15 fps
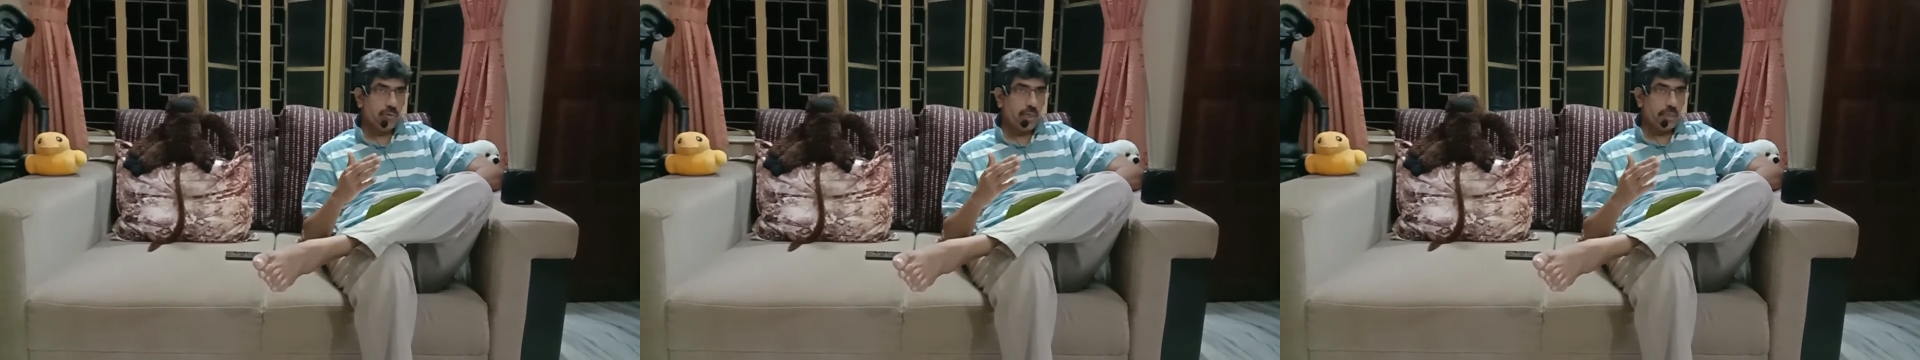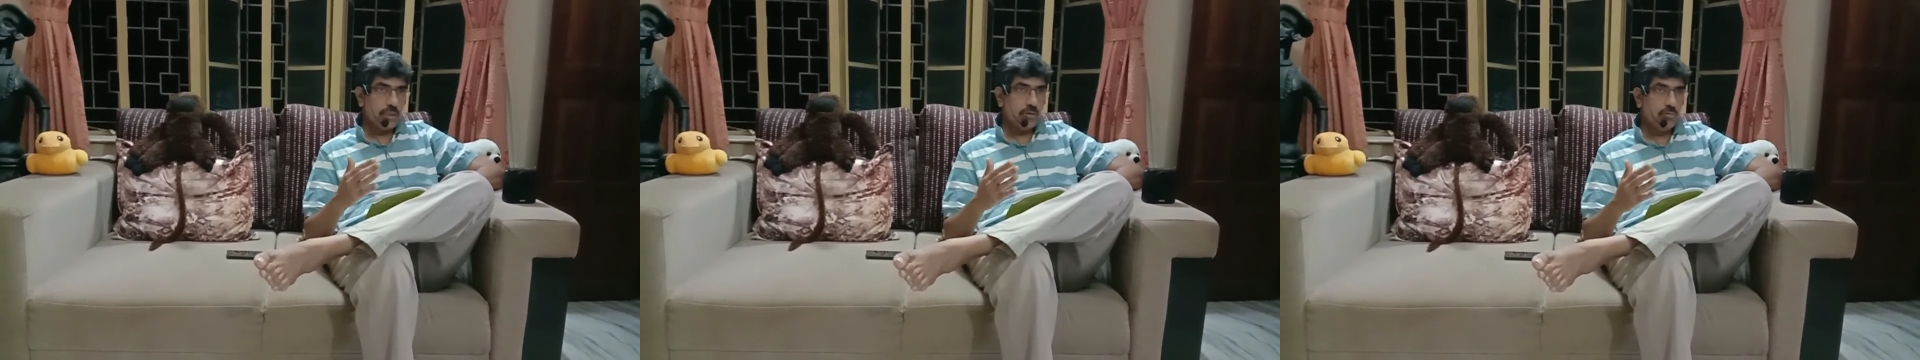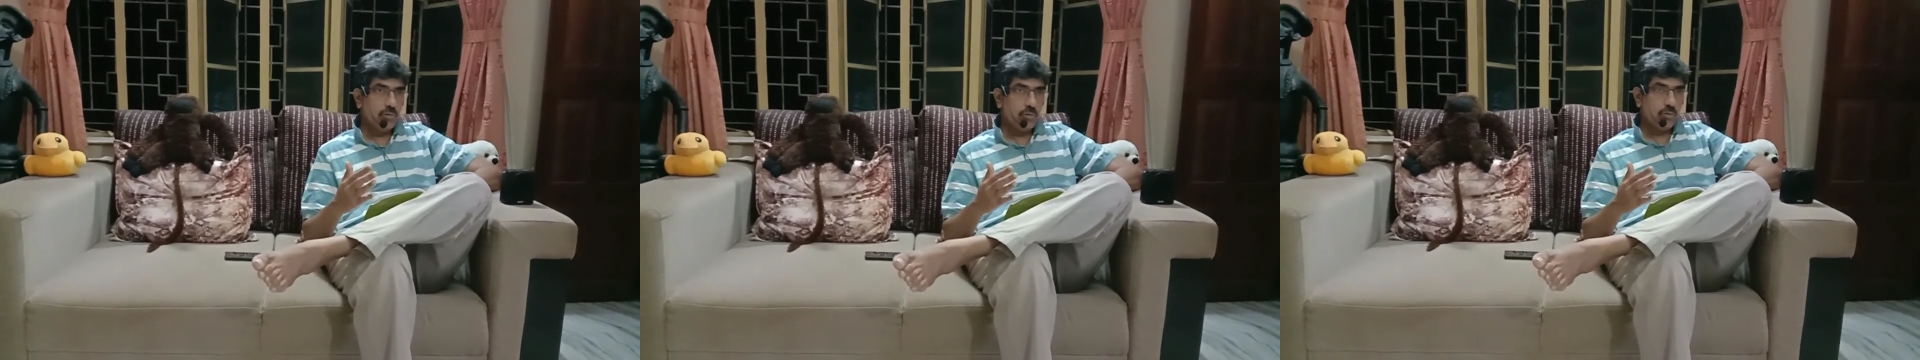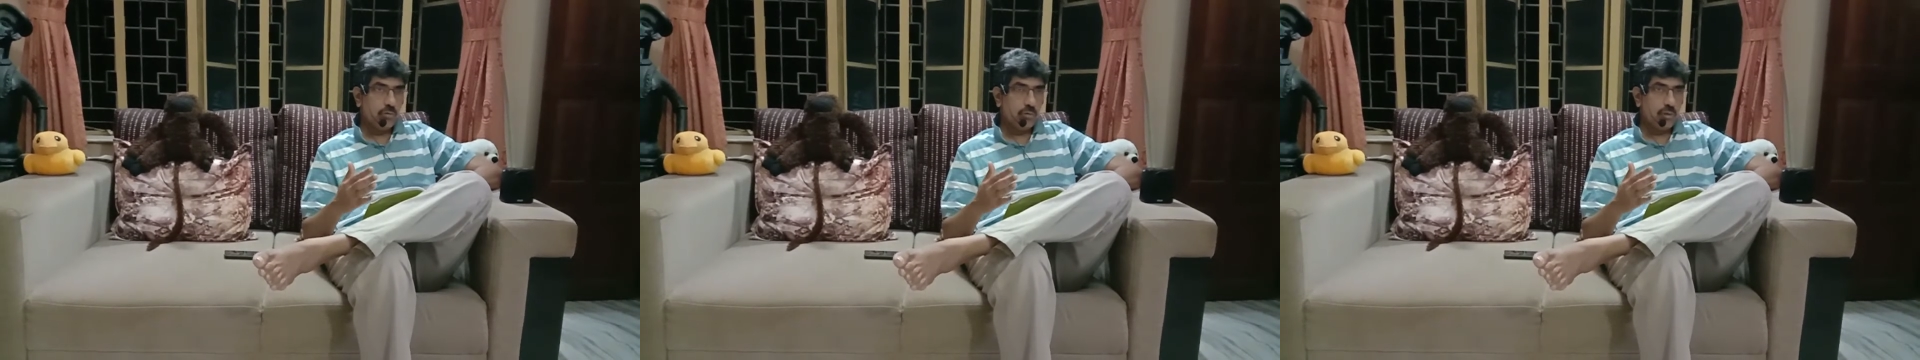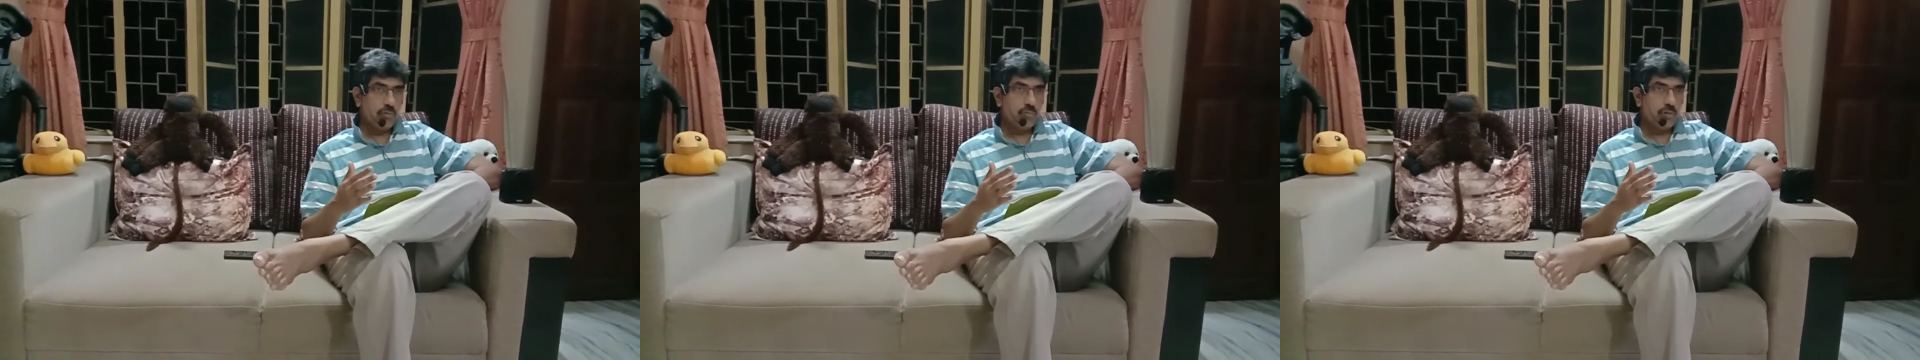As you know,
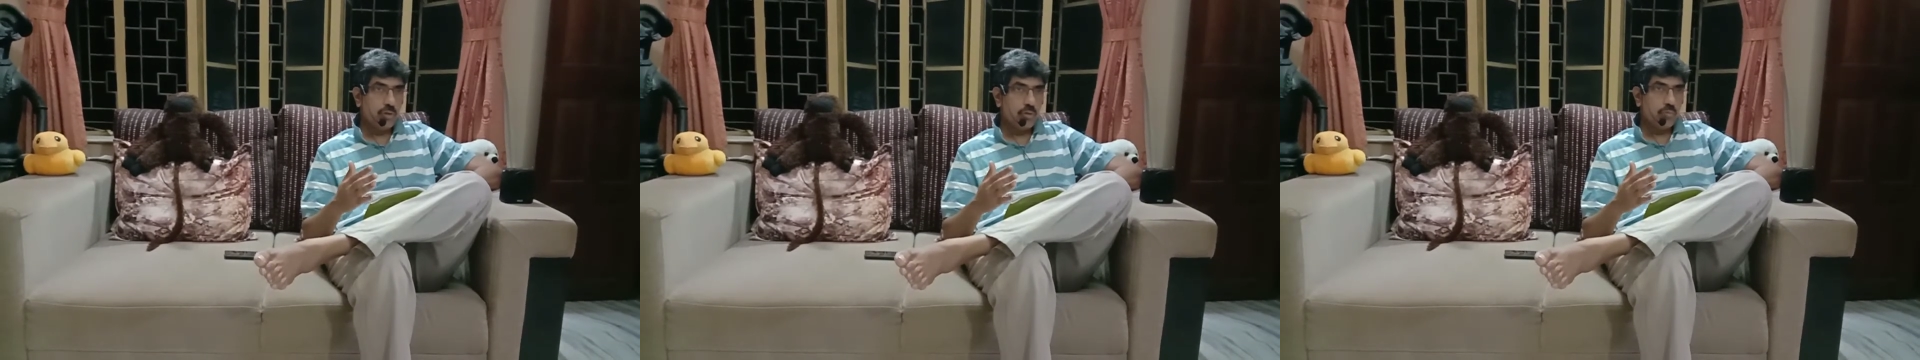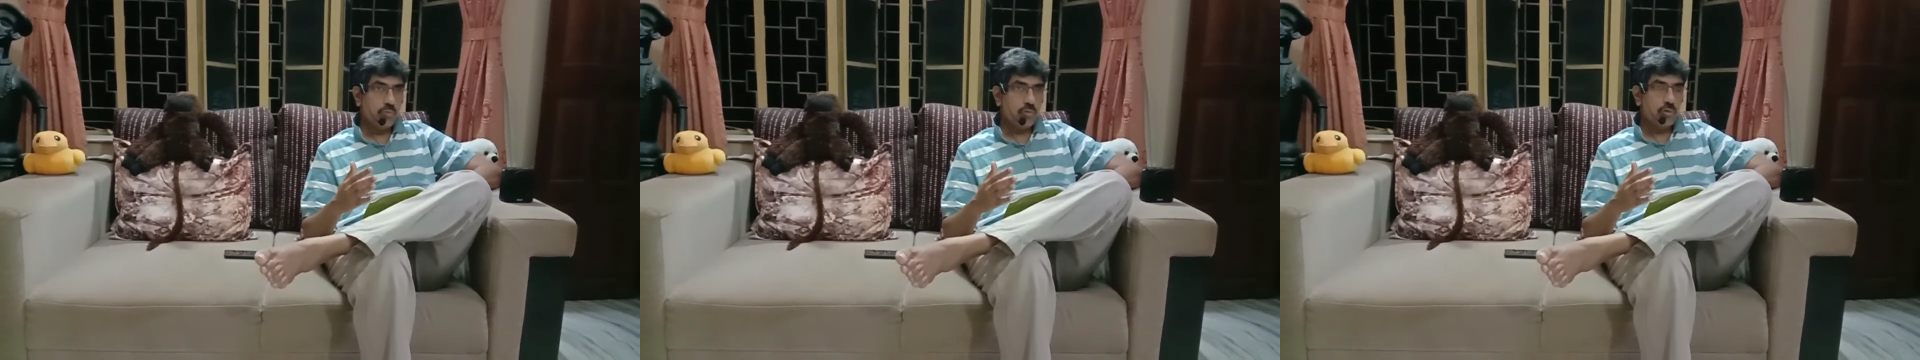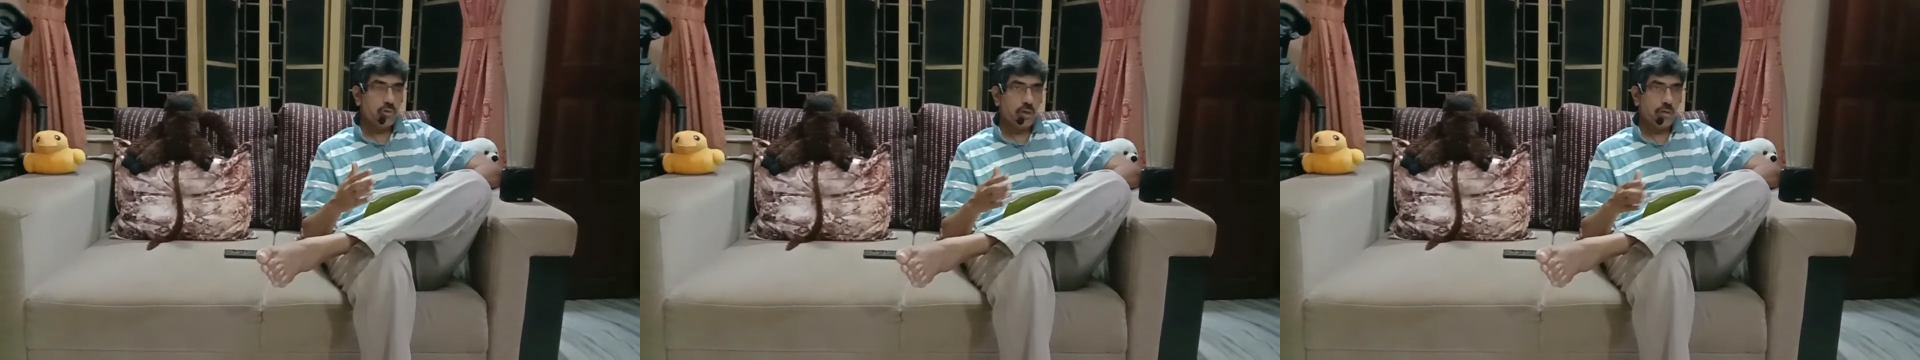the word put